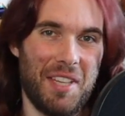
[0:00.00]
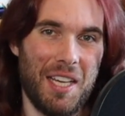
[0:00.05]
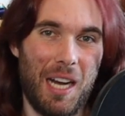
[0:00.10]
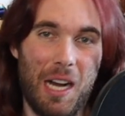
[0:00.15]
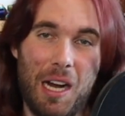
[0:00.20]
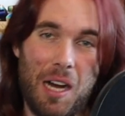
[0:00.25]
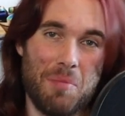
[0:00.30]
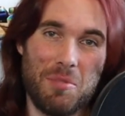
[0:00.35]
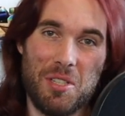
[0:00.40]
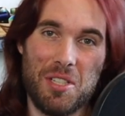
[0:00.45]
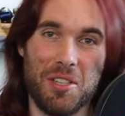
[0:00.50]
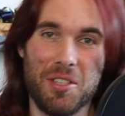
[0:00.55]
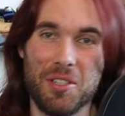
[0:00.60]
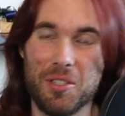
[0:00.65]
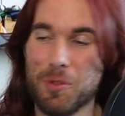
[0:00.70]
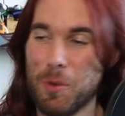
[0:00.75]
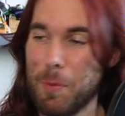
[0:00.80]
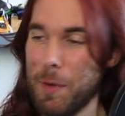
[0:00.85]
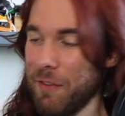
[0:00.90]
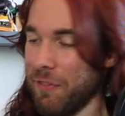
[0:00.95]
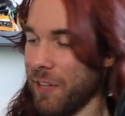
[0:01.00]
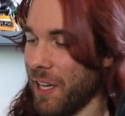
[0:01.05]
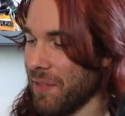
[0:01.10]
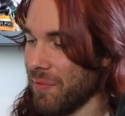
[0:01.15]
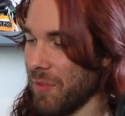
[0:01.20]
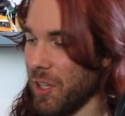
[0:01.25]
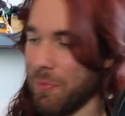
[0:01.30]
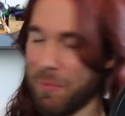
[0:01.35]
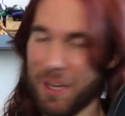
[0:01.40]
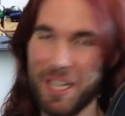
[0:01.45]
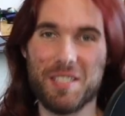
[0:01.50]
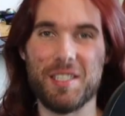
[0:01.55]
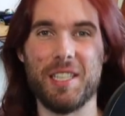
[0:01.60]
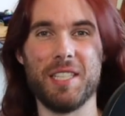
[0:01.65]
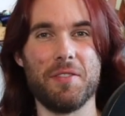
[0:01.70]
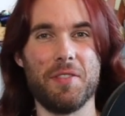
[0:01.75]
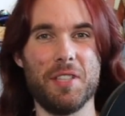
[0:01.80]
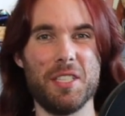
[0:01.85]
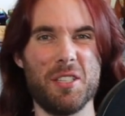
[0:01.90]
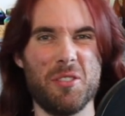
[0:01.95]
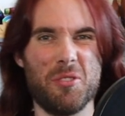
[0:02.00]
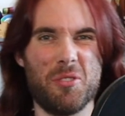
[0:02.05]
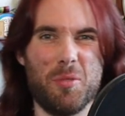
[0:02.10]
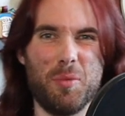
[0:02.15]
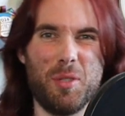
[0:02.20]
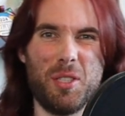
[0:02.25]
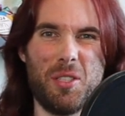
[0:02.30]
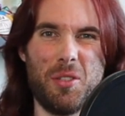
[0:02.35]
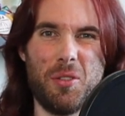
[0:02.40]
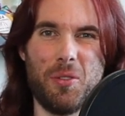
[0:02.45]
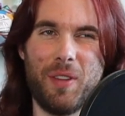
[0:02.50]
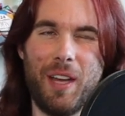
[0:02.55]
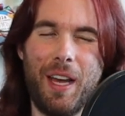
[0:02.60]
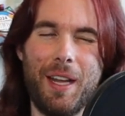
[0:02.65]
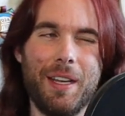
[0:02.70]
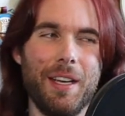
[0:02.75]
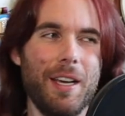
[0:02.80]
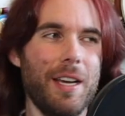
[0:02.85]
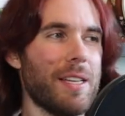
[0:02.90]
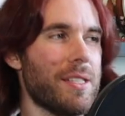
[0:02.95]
I'm just gonna do a B flat. It makes sense for this instrument to do that.